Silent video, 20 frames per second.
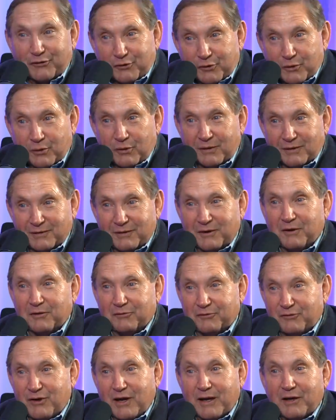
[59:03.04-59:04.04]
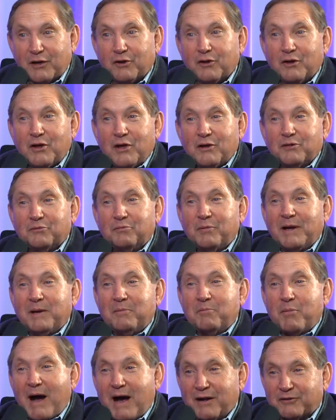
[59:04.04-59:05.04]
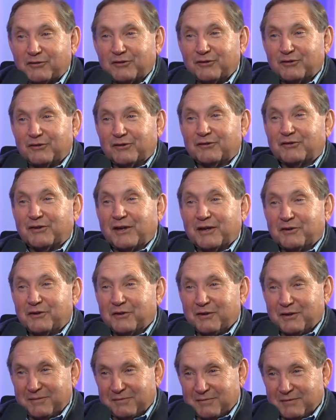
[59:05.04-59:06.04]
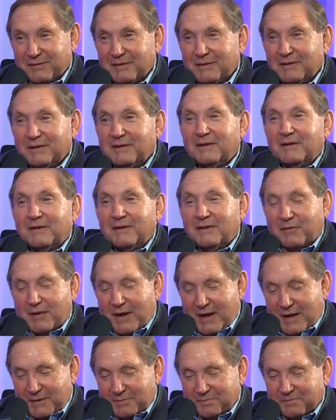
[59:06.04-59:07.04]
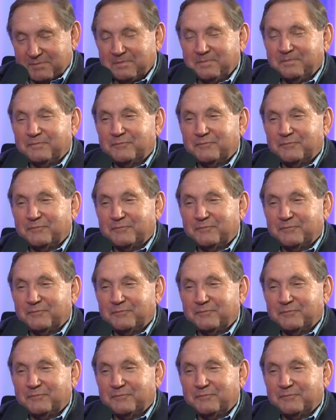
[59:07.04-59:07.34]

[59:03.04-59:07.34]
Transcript: school, you know, checking as many boxes as I could. Before you went off to A7s? Right. Okay.